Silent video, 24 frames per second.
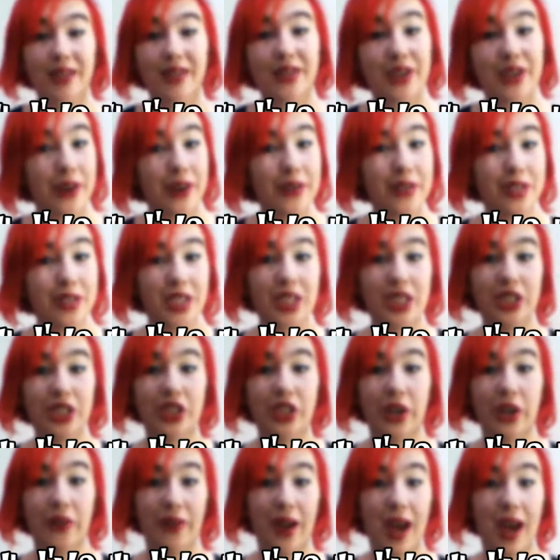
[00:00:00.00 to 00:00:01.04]
Totally
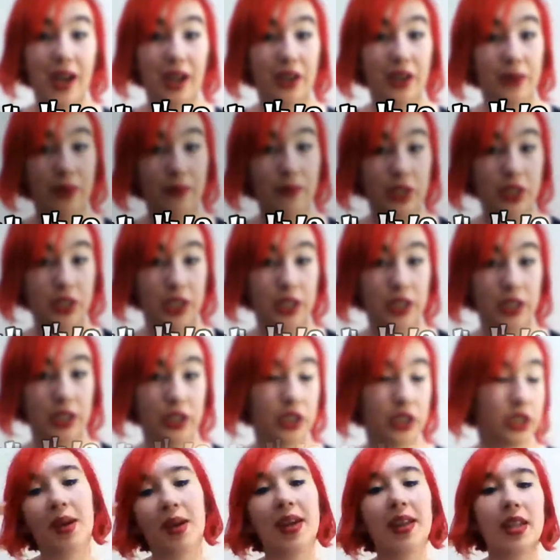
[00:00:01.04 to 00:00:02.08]
should have had a cover
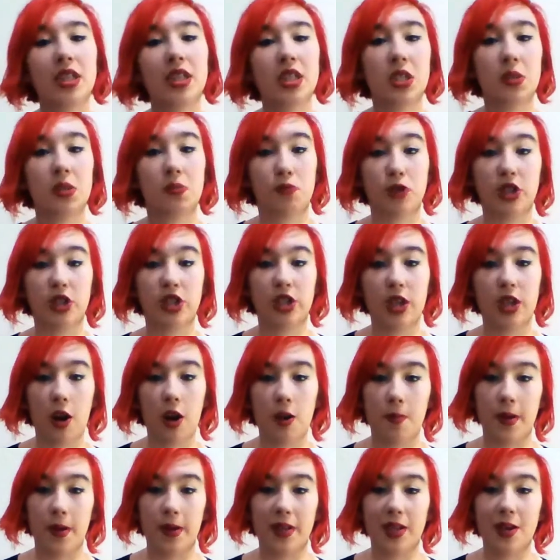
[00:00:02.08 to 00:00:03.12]
change. Hey, this is Bridge
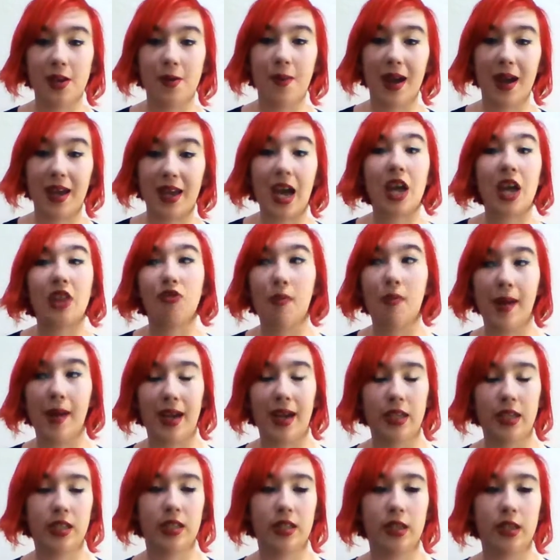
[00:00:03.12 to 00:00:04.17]
to by Katherine
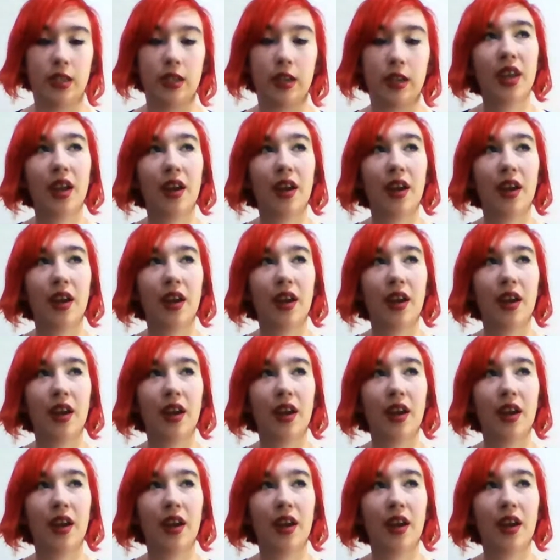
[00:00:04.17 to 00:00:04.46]
Paterson.